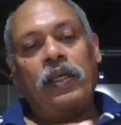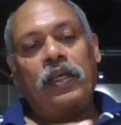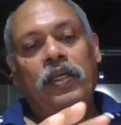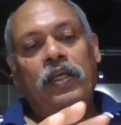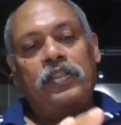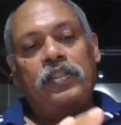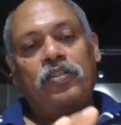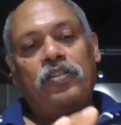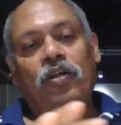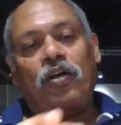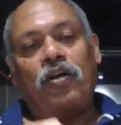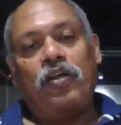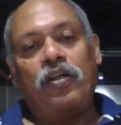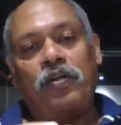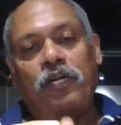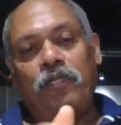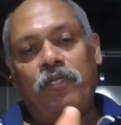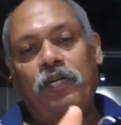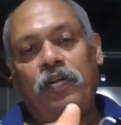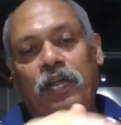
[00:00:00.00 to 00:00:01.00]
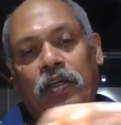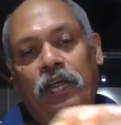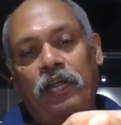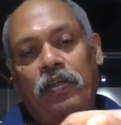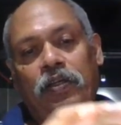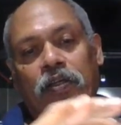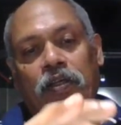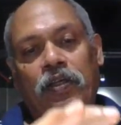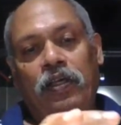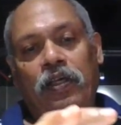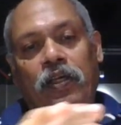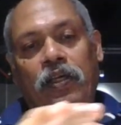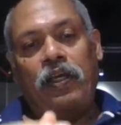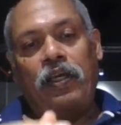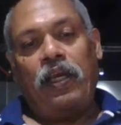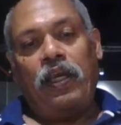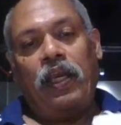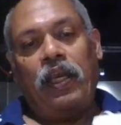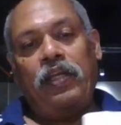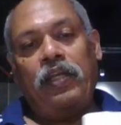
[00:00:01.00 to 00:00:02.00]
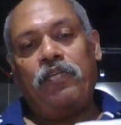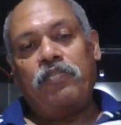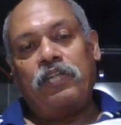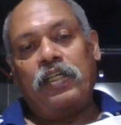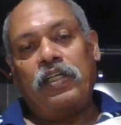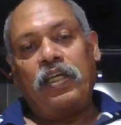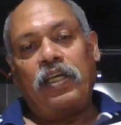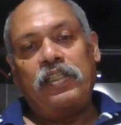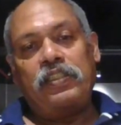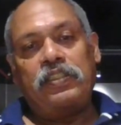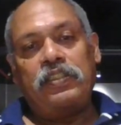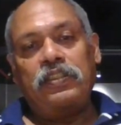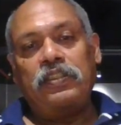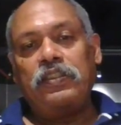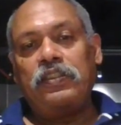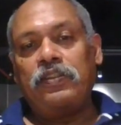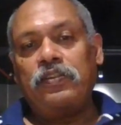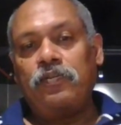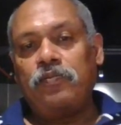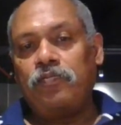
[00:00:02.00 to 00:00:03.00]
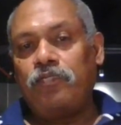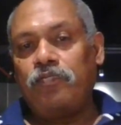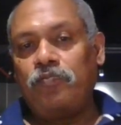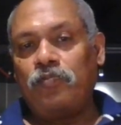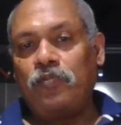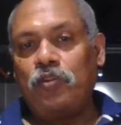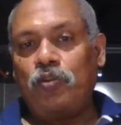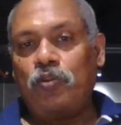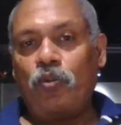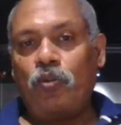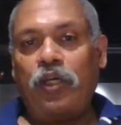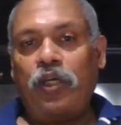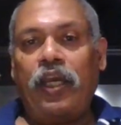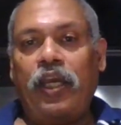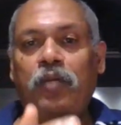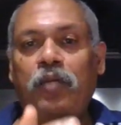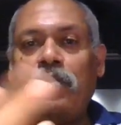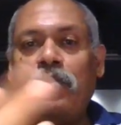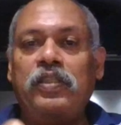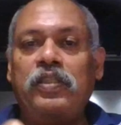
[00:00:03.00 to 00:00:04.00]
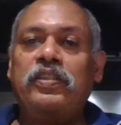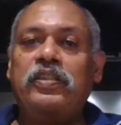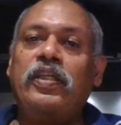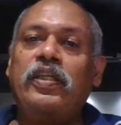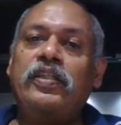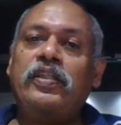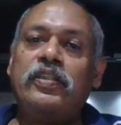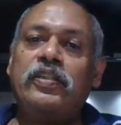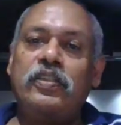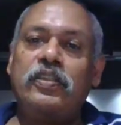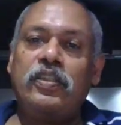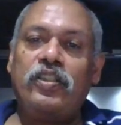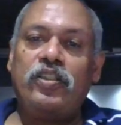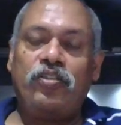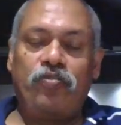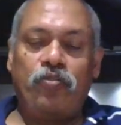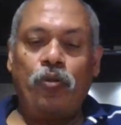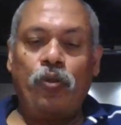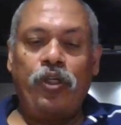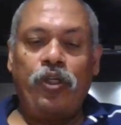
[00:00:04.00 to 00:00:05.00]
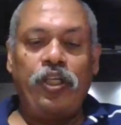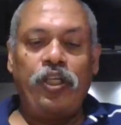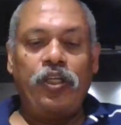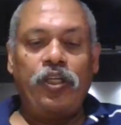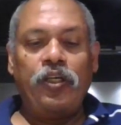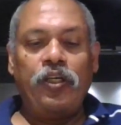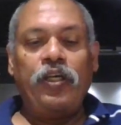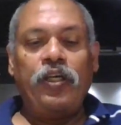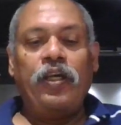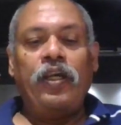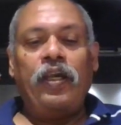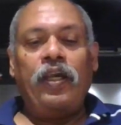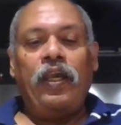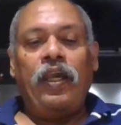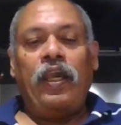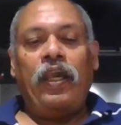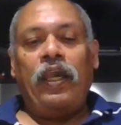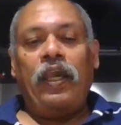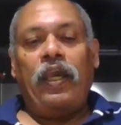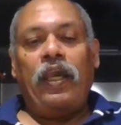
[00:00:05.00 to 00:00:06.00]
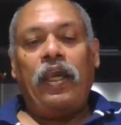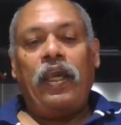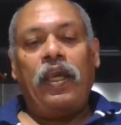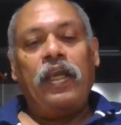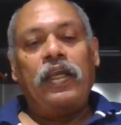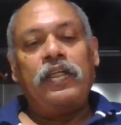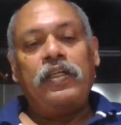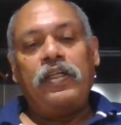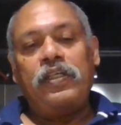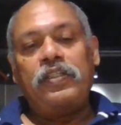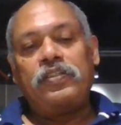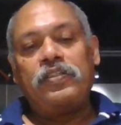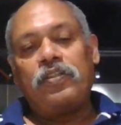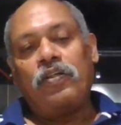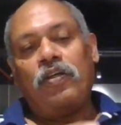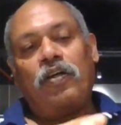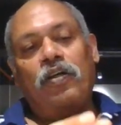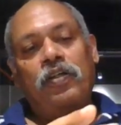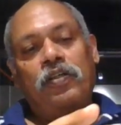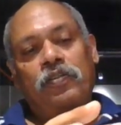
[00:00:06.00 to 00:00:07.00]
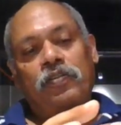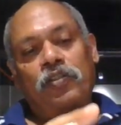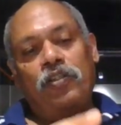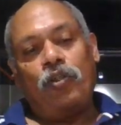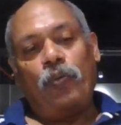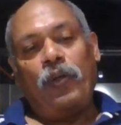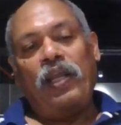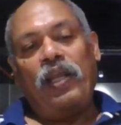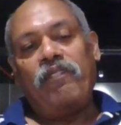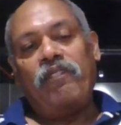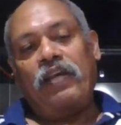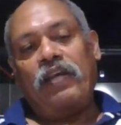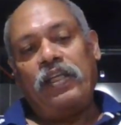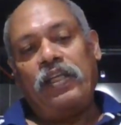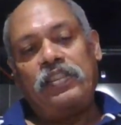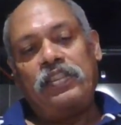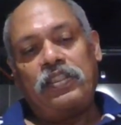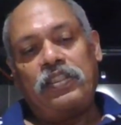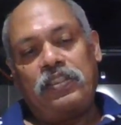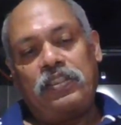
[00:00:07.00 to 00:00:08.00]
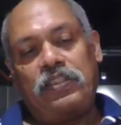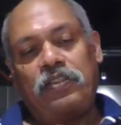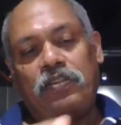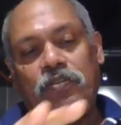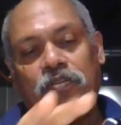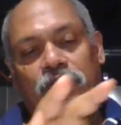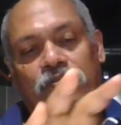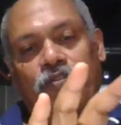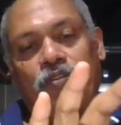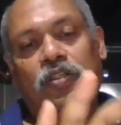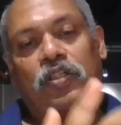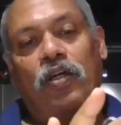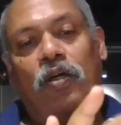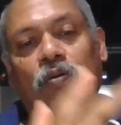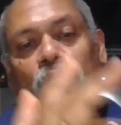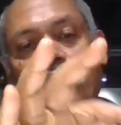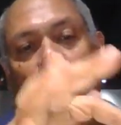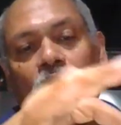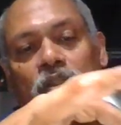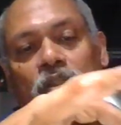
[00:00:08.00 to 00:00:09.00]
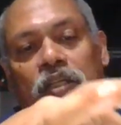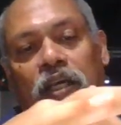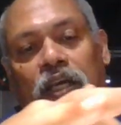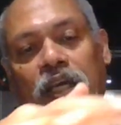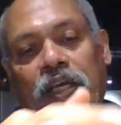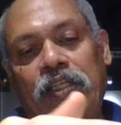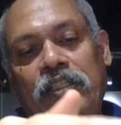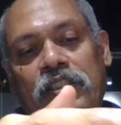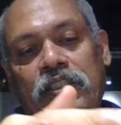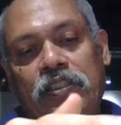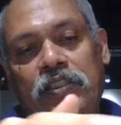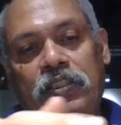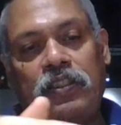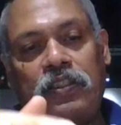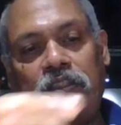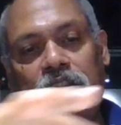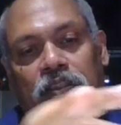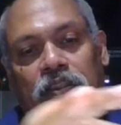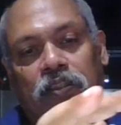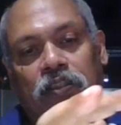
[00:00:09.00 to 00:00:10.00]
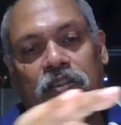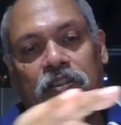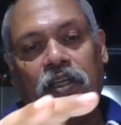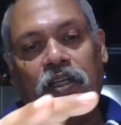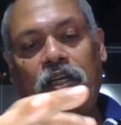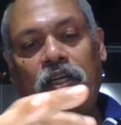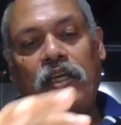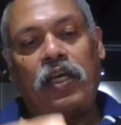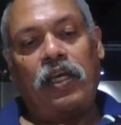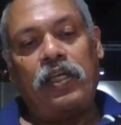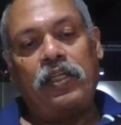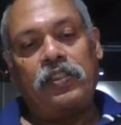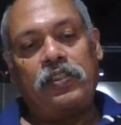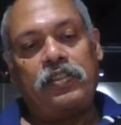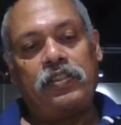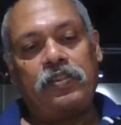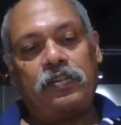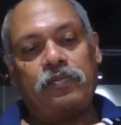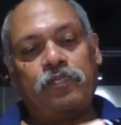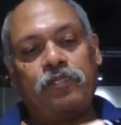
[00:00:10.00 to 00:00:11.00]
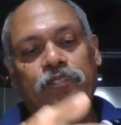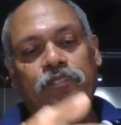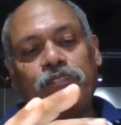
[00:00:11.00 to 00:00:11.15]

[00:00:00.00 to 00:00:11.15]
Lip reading: It's got 8 vertices. So 8 plus 6 is 14. And it's got 12 edges. So if you count all the edges, the straight lines,